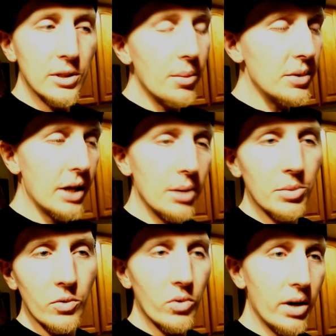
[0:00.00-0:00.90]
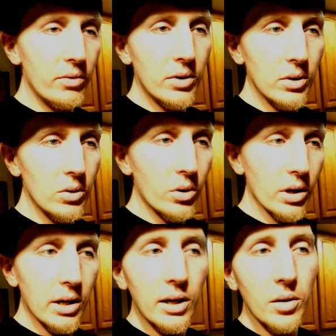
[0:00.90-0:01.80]
type of revenue or
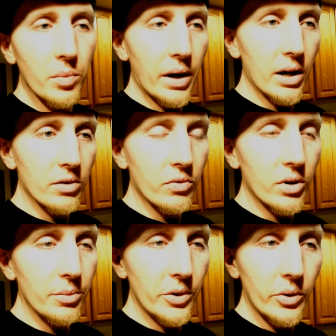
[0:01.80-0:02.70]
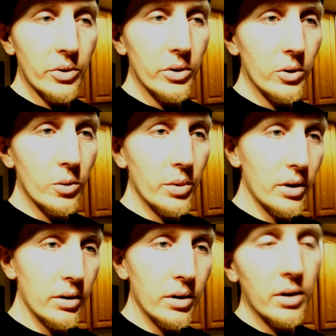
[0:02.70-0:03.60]
kickback from YouTube
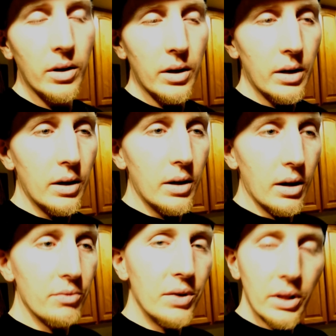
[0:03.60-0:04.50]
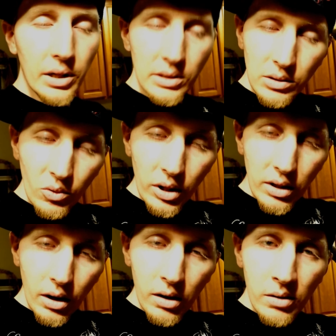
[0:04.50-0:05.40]
and affiliates and
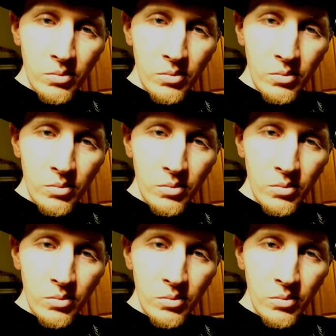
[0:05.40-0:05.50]
whatnot,